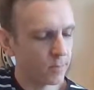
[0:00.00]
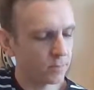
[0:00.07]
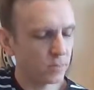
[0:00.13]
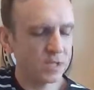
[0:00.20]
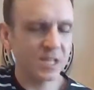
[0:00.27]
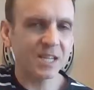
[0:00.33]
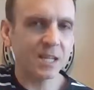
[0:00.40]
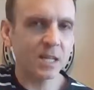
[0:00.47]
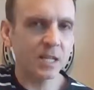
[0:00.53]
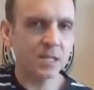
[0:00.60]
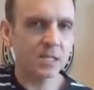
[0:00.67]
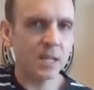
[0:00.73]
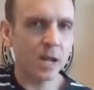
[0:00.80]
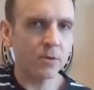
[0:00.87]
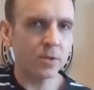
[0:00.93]
nice clean
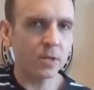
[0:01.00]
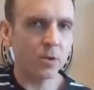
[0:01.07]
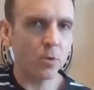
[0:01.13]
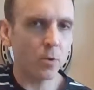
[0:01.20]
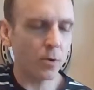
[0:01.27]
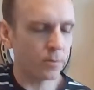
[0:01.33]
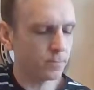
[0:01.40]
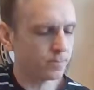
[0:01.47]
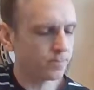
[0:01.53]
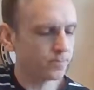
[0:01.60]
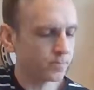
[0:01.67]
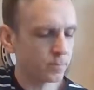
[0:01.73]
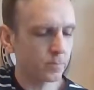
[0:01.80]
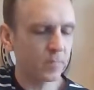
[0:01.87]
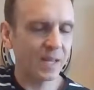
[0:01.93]
sounding chord.
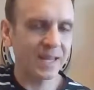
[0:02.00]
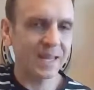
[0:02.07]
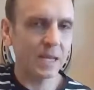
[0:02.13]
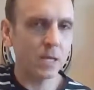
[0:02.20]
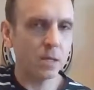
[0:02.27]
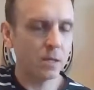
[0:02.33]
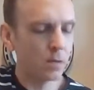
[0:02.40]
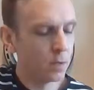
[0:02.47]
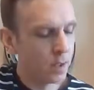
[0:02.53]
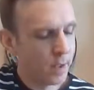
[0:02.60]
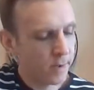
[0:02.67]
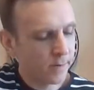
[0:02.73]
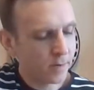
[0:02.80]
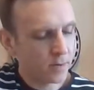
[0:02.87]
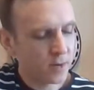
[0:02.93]
E.
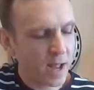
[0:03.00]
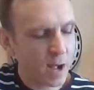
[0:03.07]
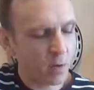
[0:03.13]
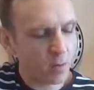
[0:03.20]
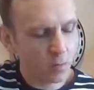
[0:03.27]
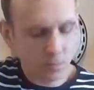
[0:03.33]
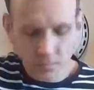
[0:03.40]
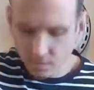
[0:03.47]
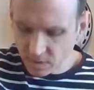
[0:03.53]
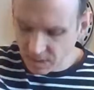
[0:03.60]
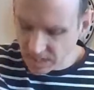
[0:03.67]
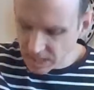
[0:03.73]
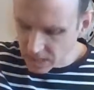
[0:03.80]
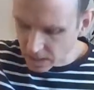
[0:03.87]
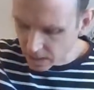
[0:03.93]
Now
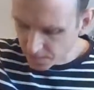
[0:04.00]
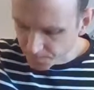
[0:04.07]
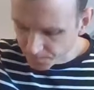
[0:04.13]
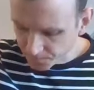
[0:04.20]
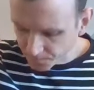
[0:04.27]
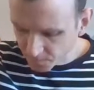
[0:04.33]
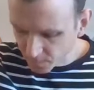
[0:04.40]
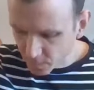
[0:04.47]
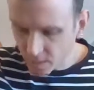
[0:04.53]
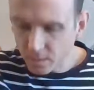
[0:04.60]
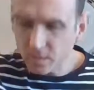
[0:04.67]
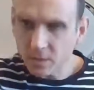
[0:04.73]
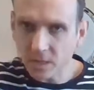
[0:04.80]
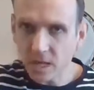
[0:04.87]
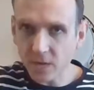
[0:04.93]
D
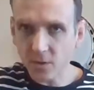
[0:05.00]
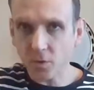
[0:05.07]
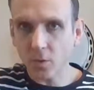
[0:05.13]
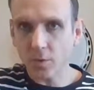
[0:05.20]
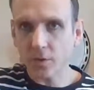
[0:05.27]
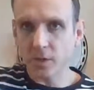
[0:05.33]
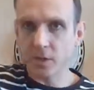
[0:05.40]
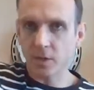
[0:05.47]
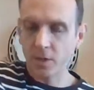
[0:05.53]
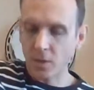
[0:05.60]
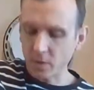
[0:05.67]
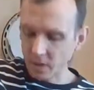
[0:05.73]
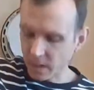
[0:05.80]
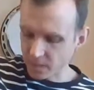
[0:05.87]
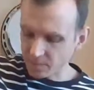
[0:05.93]
is the other chord you're going to
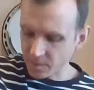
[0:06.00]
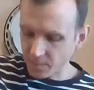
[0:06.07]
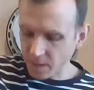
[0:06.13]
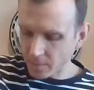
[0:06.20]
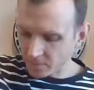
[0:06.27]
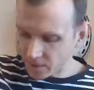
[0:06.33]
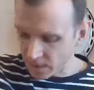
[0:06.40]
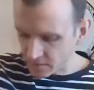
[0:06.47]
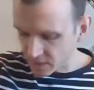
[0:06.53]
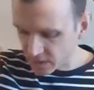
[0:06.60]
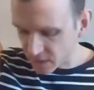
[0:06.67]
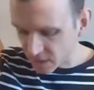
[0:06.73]
know. It comes up a couple times in the